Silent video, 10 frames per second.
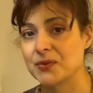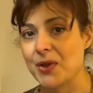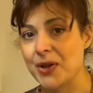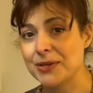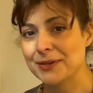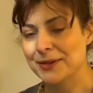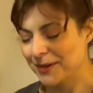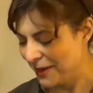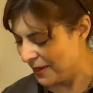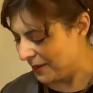done,
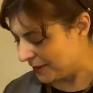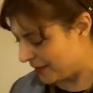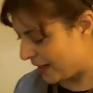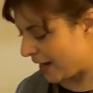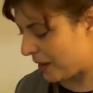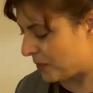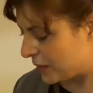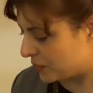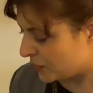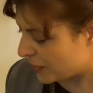then I went
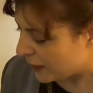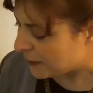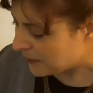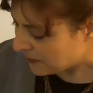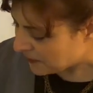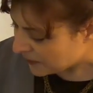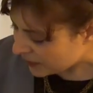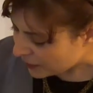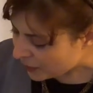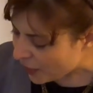to the
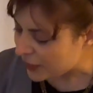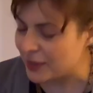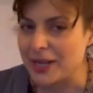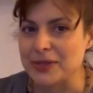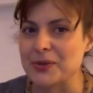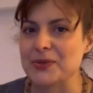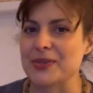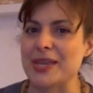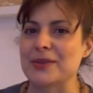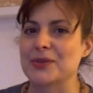color that you
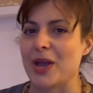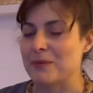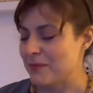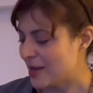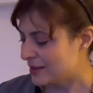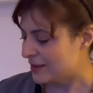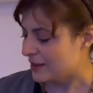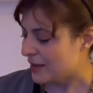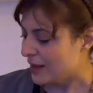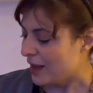see. So I mixed
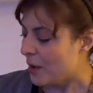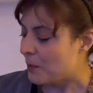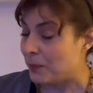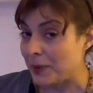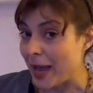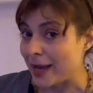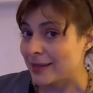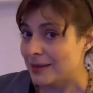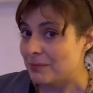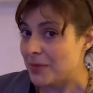black
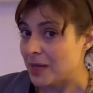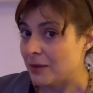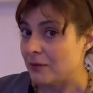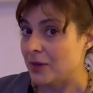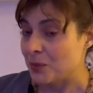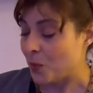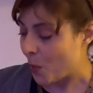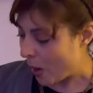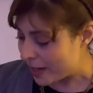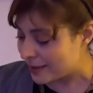with
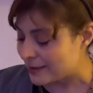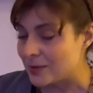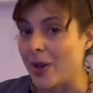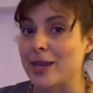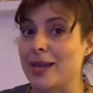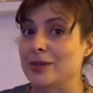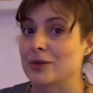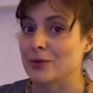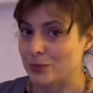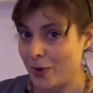white, so I
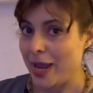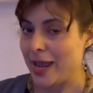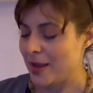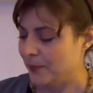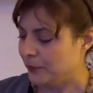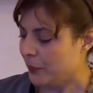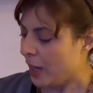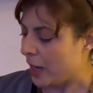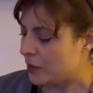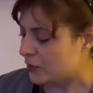get gray.
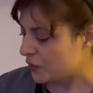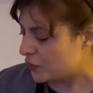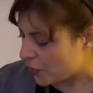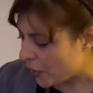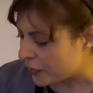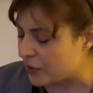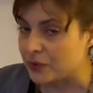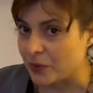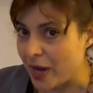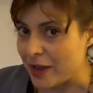I used dark
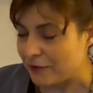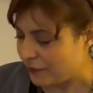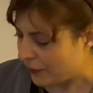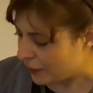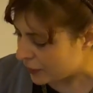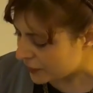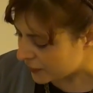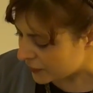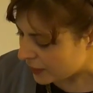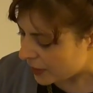gray
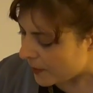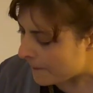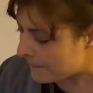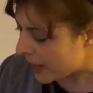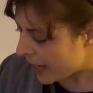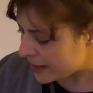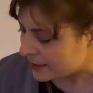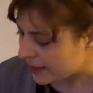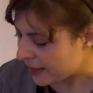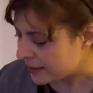first,
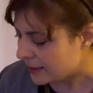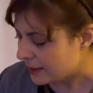painted,